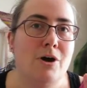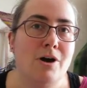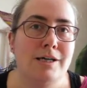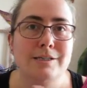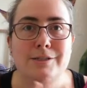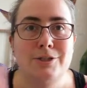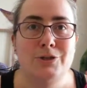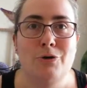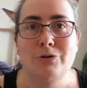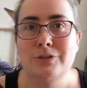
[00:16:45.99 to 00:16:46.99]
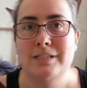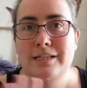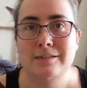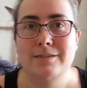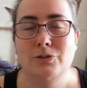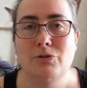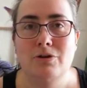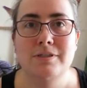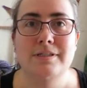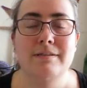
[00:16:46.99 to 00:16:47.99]
I's to dot and T's to
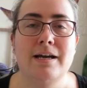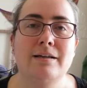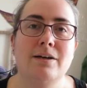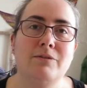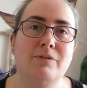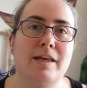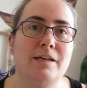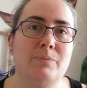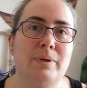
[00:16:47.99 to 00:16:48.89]
cross and that kind of thing.